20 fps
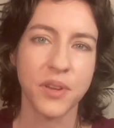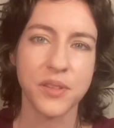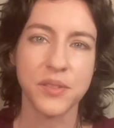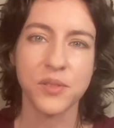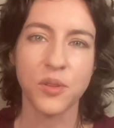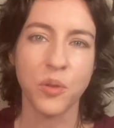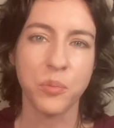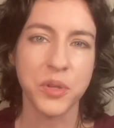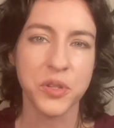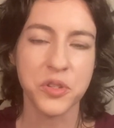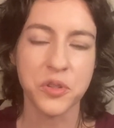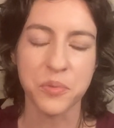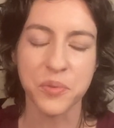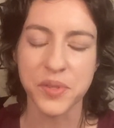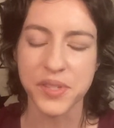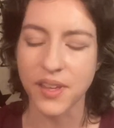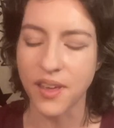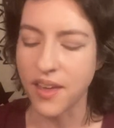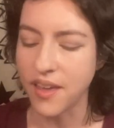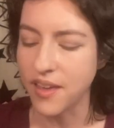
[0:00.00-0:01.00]
told me to
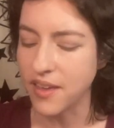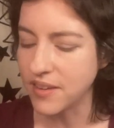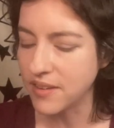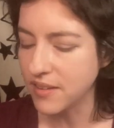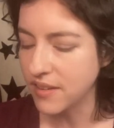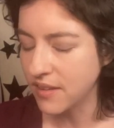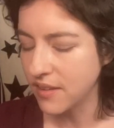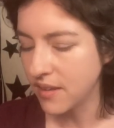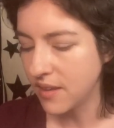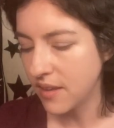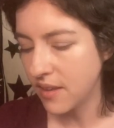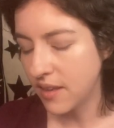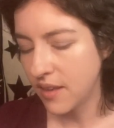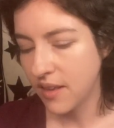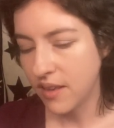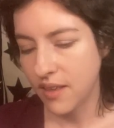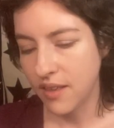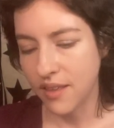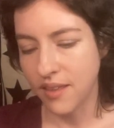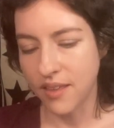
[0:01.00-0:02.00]
resign.
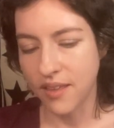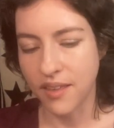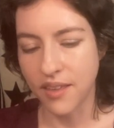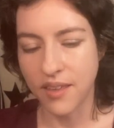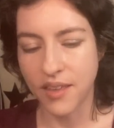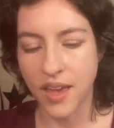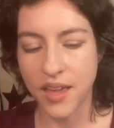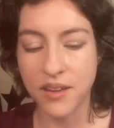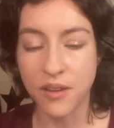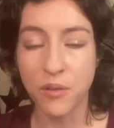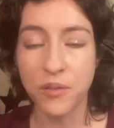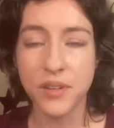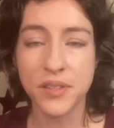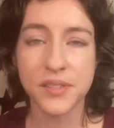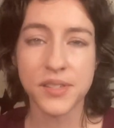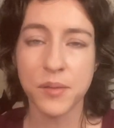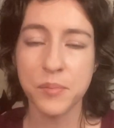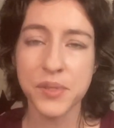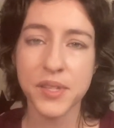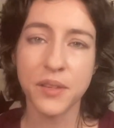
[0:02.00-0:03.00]
I know that it
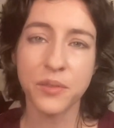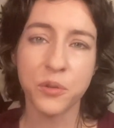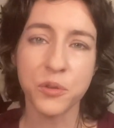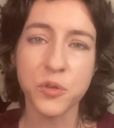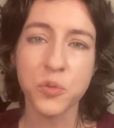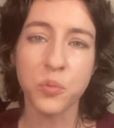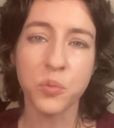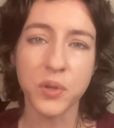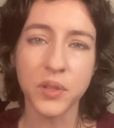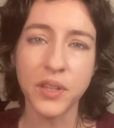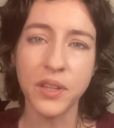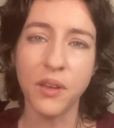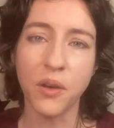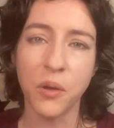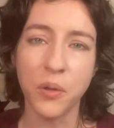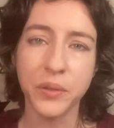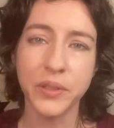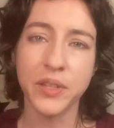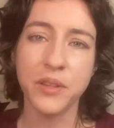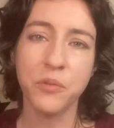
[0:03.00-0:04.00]
seems like there's really
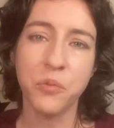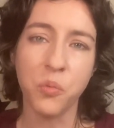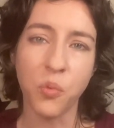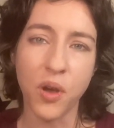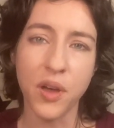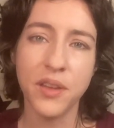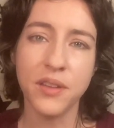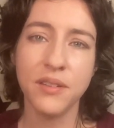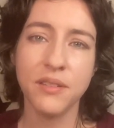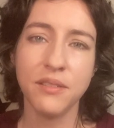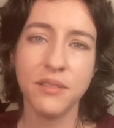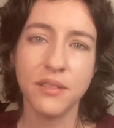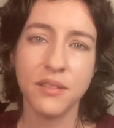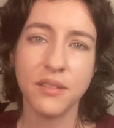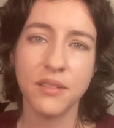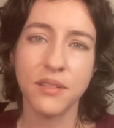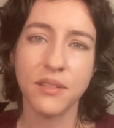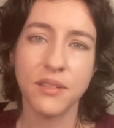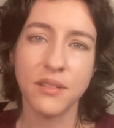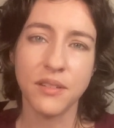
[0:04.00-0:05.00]
only one
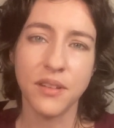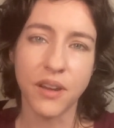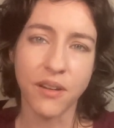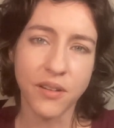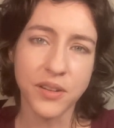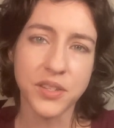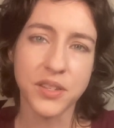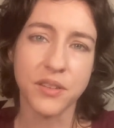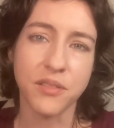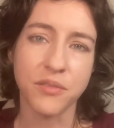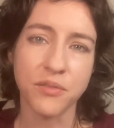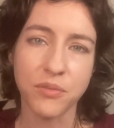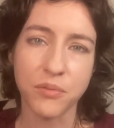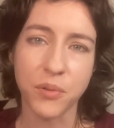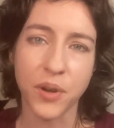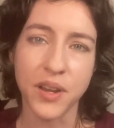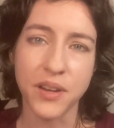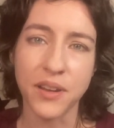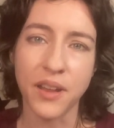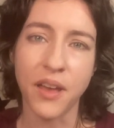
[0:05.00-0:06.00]
narrative
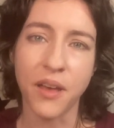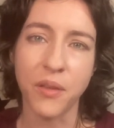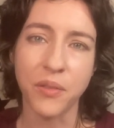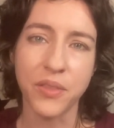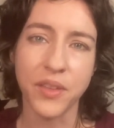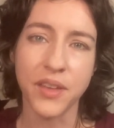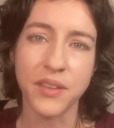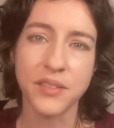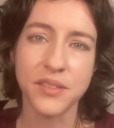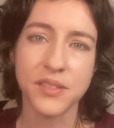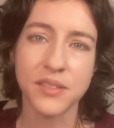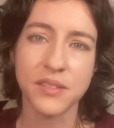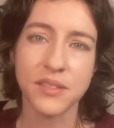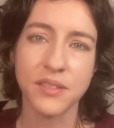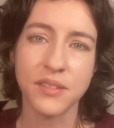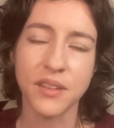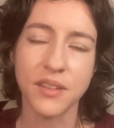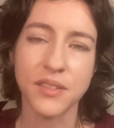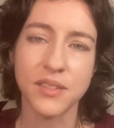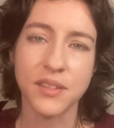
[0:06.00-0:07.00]
right now that's
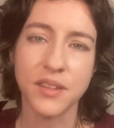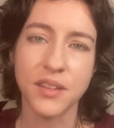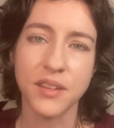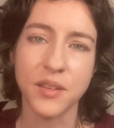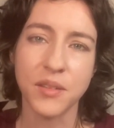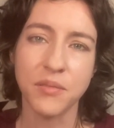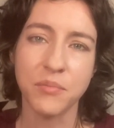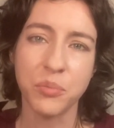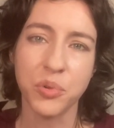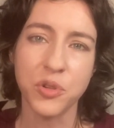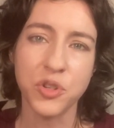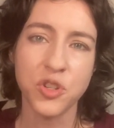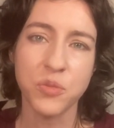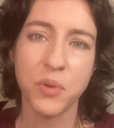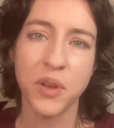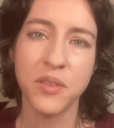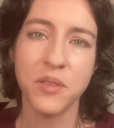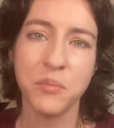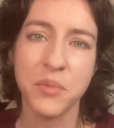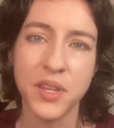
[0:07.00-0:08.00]
getting pushed
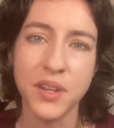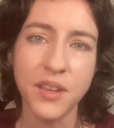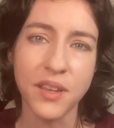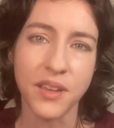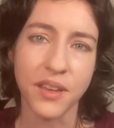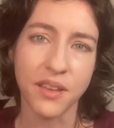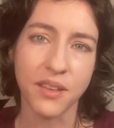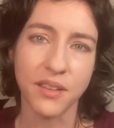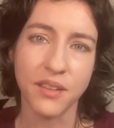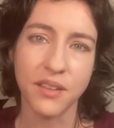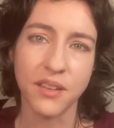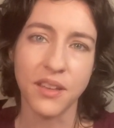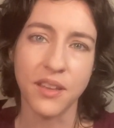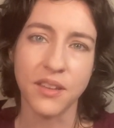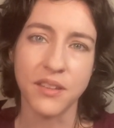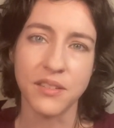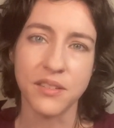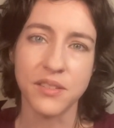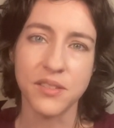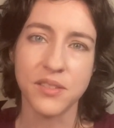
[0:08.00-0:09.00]
by the media.
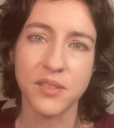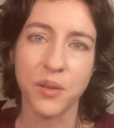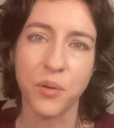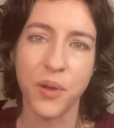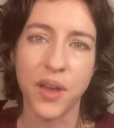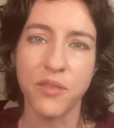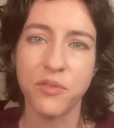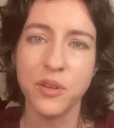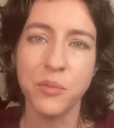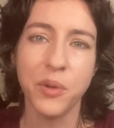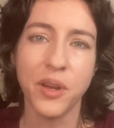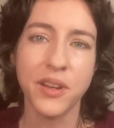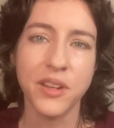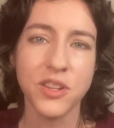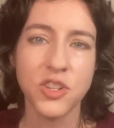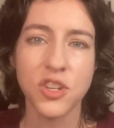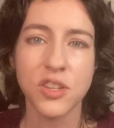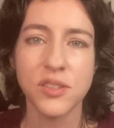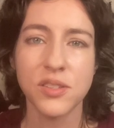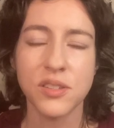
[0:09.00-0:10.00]
And so everybody
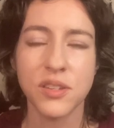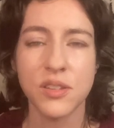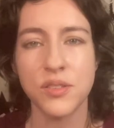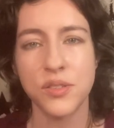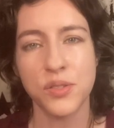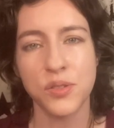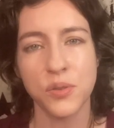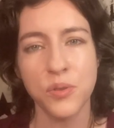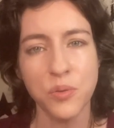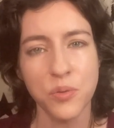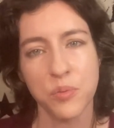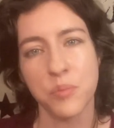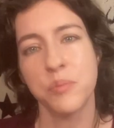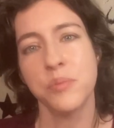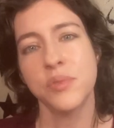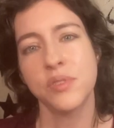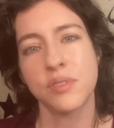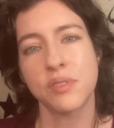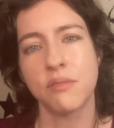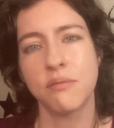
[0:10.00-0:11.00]
just
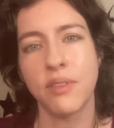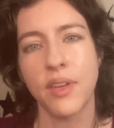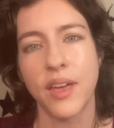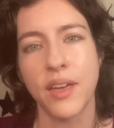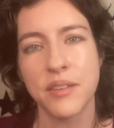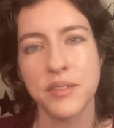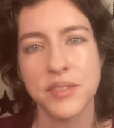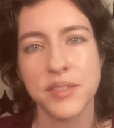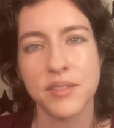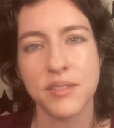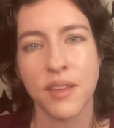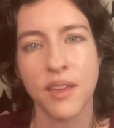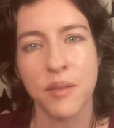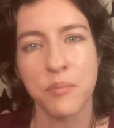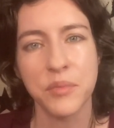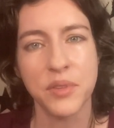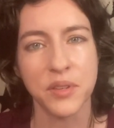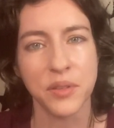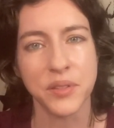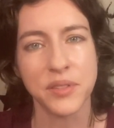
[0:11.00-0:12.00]
assumes that
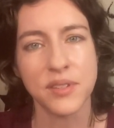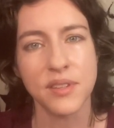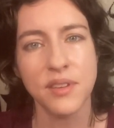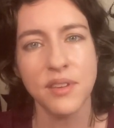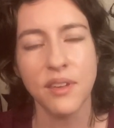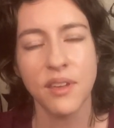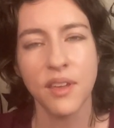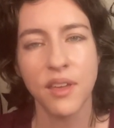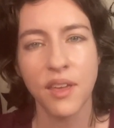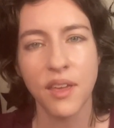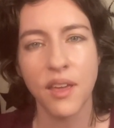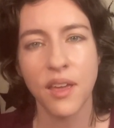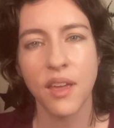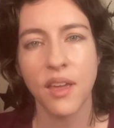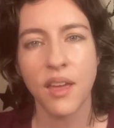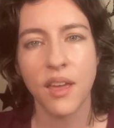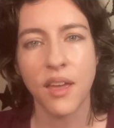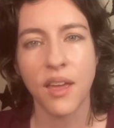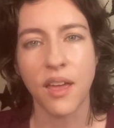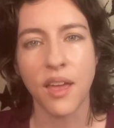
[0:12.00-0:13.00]
I'm guilty
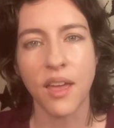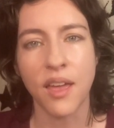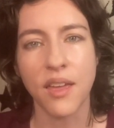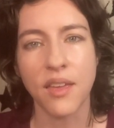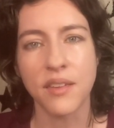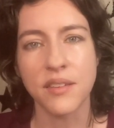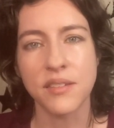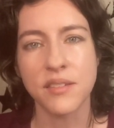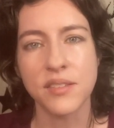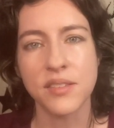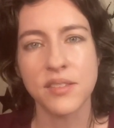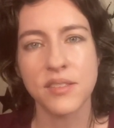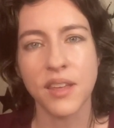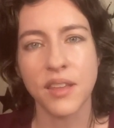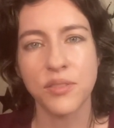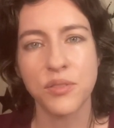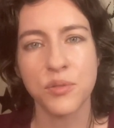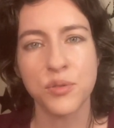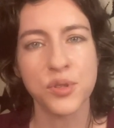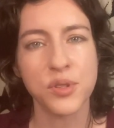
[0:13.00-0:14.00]
and
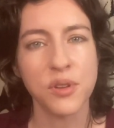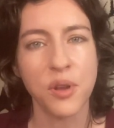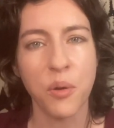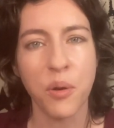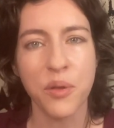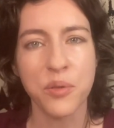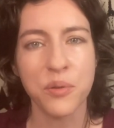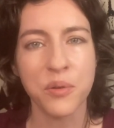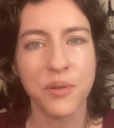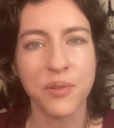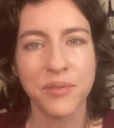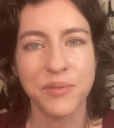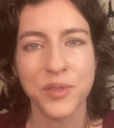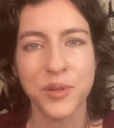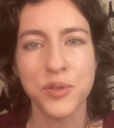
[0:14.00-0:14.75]
that there's no other